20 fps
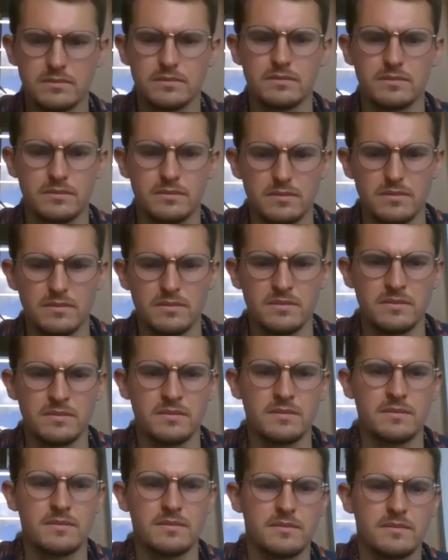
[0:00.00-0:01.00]
So
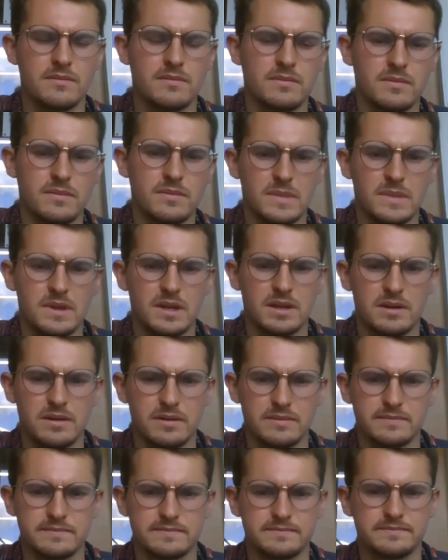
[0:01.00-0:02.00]
getting that sort of experience can
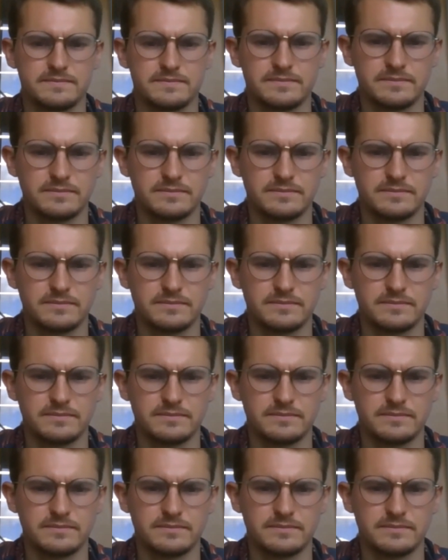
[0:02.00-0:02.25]
be really